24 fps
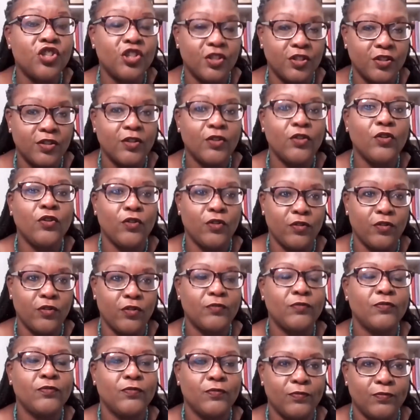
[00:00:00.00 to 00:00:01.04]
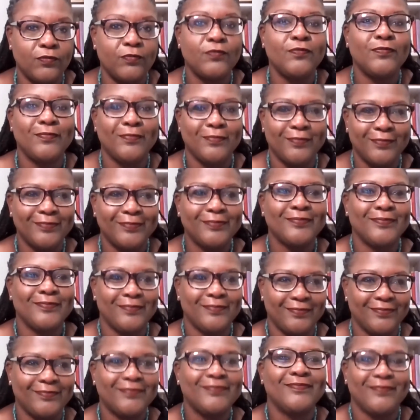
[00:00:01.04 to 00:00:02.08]
really easy for them.
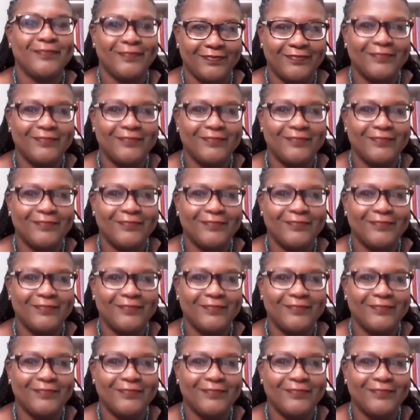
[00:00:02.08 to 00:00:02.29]
Sample text